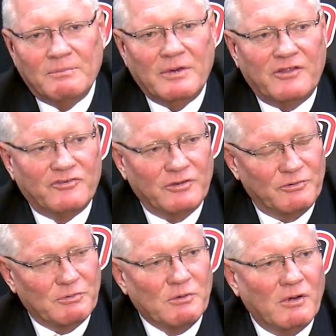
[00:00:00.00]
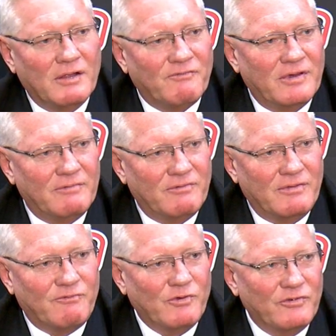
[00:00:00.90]
But as soon as we qualified for
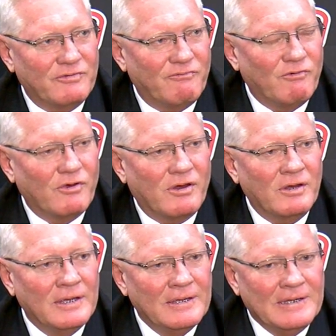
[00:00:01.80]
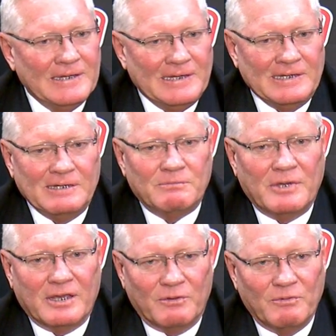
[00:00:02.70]
the Frozen Four,
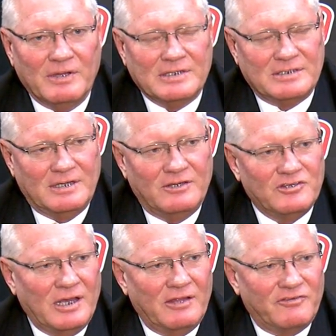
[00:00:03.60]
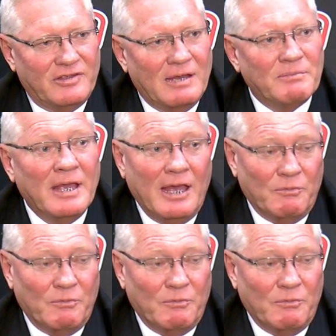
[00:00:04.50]
I could really see a giant step.